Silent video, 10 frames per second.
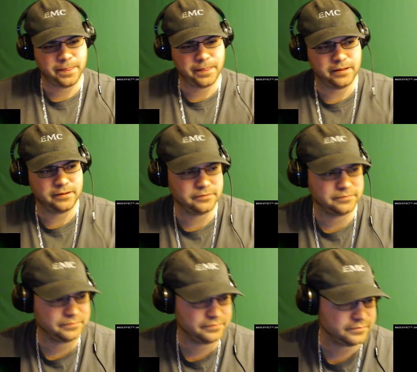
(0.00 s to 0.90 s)

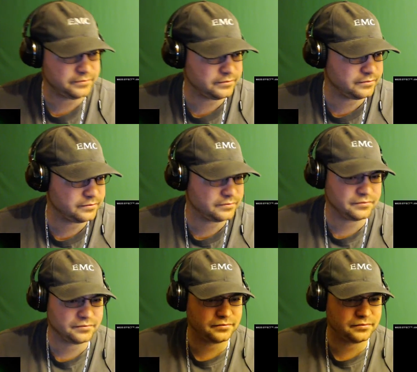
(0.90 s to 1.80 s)

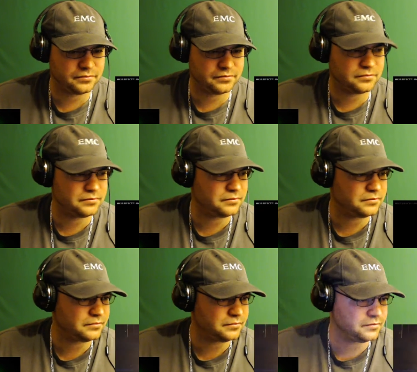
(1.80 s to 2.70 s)

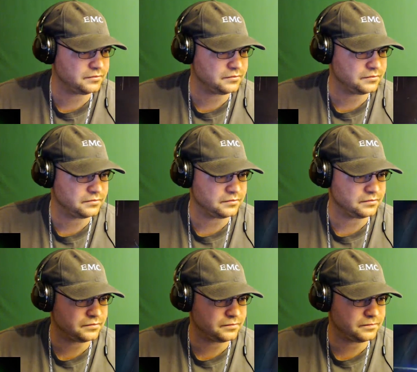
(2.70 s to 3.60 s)

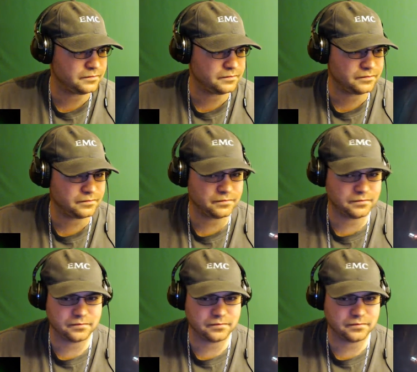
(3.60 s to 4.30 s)
(no one is talking)